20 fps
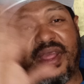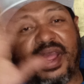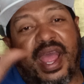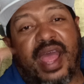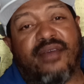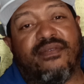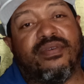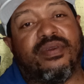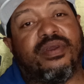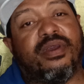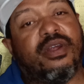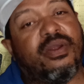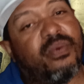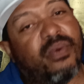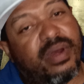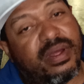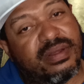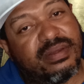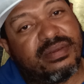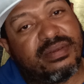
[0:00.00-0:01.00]
have a good
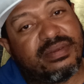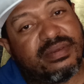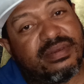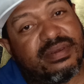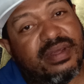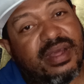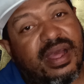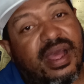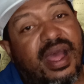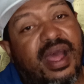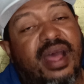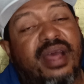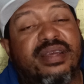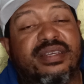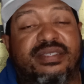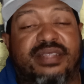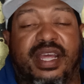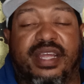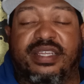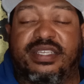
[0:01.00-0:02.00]
one.
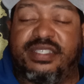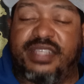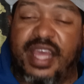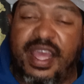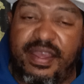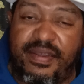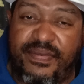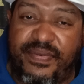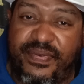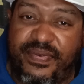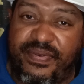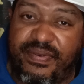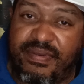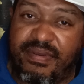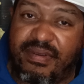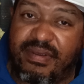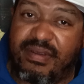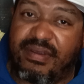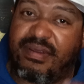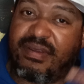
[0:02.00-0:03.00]
Stay safe.
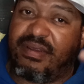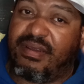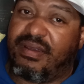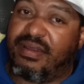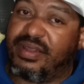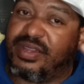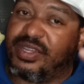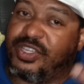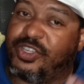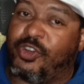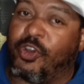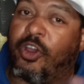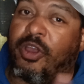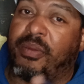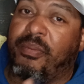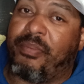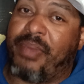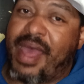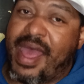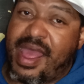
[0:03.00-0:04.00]

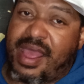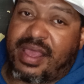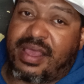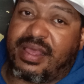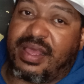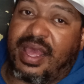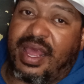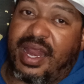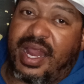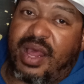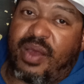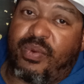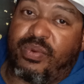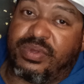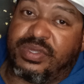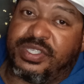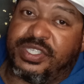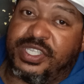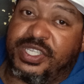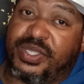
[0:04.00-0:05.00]
Join back, and I
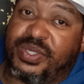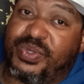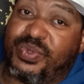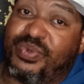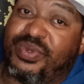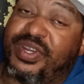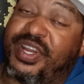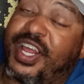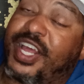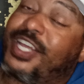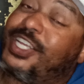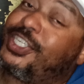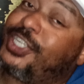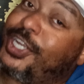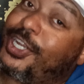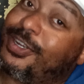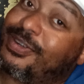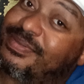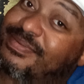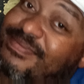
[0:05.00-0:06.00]
will see you next
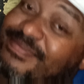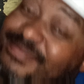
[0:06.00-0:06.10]
year.